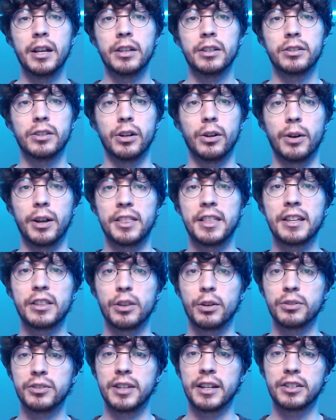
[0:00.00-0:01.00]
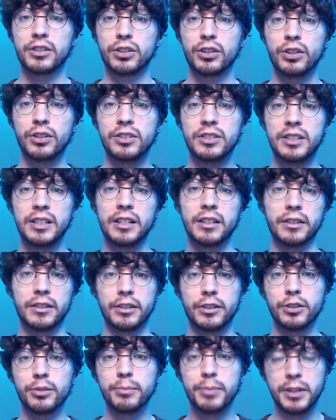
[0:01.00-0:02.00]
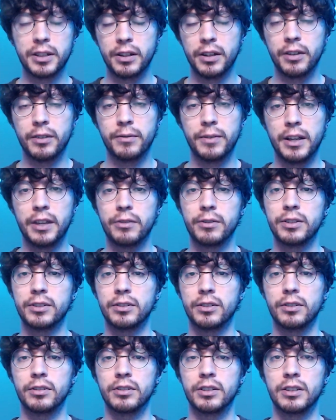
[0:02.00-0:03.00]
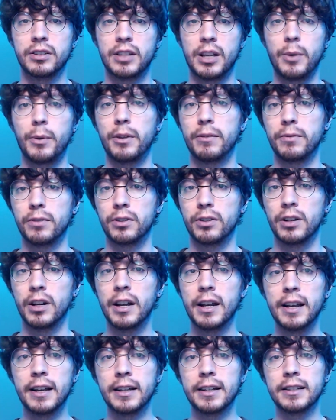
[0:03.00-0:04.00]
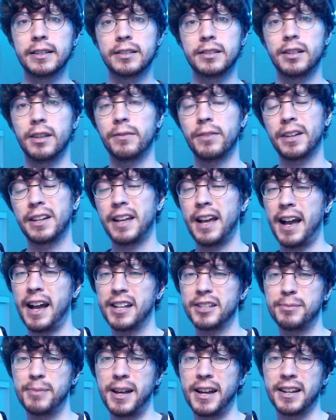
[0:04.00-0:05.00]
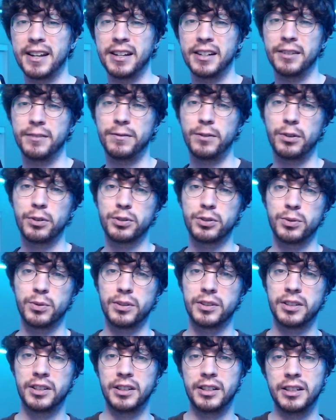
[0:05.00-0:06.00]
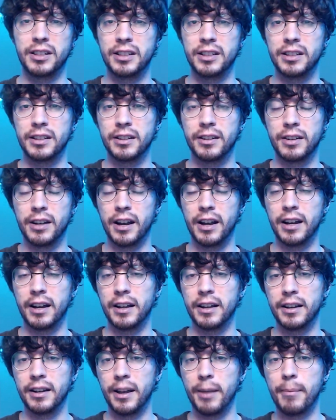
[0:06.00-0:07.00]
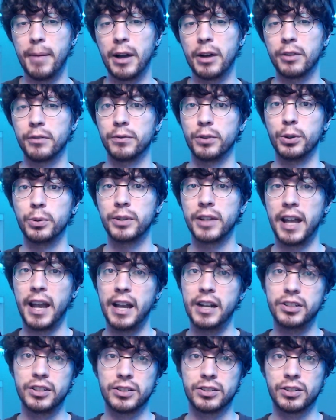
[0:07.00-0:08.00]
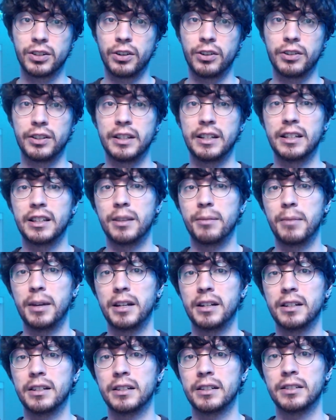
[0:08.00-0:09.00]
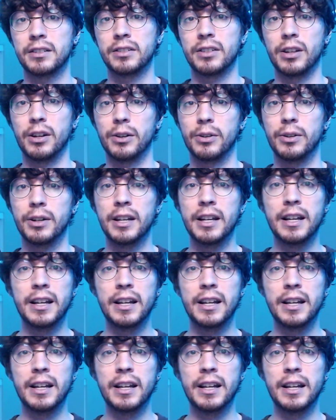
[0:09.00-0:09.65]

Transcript: so I think those decks could see a little bit of a resurgence. However, stuff like Hazmat kind of falls short to the amount of Luke Cage that's currently in the meta. So